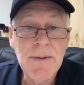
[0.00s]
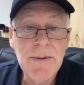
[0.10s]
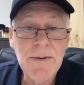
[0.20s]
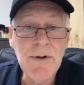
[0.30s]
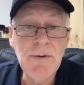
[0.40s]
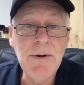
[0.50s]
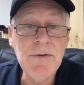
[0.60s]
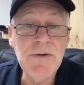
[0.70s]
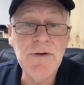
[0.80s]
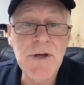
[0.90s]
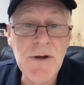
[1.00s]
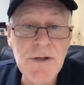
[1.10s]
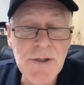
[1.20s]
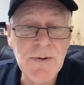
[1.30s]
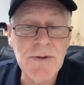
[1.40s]
You know, whoever
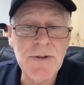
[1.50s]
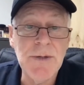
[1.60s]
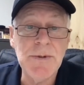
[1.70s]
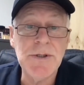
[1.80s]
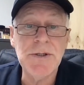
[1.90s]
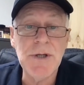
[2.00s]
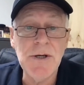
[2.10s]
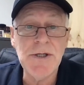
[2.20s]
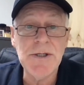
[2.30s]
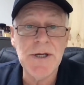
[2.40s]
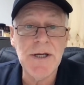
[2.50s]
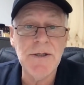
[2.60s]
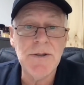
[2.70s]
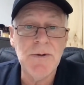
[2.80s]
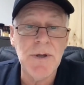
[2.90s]
Satoshi or the team of Satoshis are,
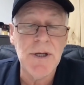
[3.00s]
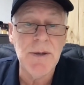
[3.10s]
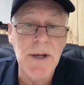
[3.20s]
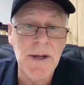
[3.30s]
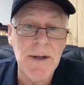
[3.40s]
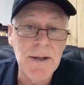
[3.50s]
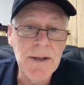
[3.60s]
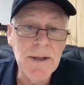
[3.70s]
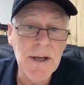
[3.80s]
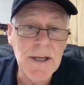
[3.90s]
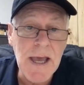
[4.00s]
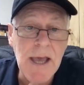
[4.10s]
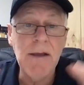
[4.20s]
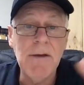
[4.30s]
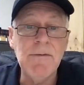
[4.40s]
you're talking about a
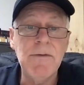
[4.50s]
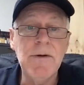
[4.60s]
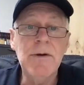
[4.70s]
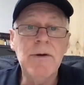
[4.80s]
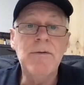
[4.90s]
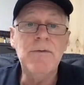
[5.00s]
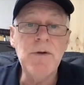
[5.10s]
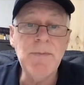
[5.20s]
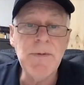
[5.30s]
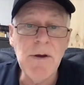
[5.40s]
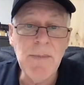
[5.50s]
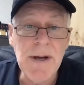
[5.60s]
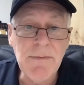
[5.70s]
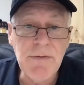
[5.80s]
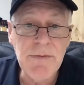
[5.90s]
gang of crypto
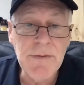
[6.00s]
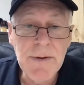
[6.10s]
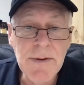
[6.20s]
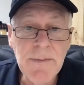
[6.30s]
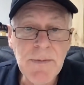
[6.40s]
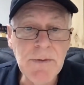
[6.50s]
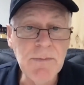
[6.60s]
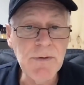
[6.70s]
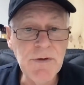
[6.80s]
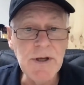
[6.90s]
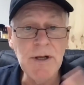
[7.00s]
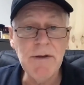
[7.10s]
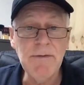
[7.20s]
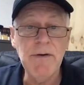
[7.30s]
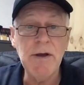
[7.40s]
buffs that was
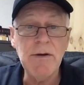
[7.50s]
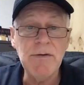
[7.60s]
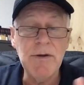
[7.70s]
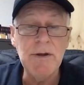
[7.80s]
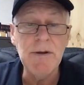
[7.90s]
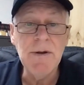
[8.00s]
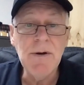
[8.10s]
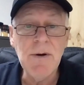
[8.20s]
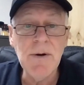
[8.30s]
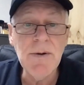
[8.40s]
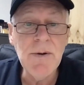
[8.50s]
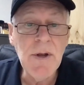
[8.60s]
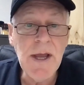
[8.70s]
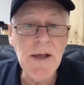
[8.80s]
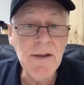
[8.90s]
singly focused in
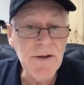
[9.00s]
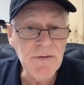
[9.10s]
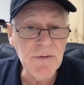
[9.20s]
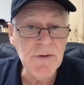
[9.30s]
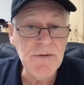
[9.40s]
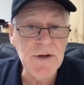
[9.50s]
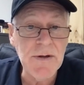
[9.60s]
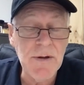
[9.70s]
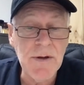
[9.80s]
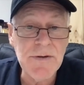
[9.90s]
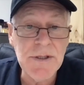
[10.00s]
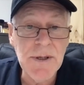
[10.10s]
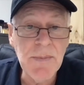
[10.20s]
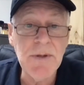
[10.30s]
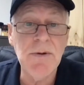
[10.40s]
on how they saw the technology,
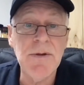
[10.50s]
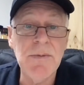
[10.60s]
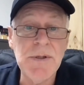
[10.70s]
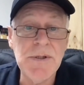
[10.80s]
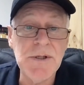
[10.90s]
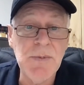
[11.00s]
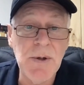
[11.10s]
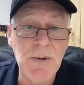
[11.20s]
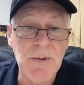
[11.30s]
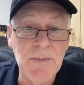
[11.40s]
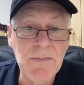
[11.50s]
but not the business model.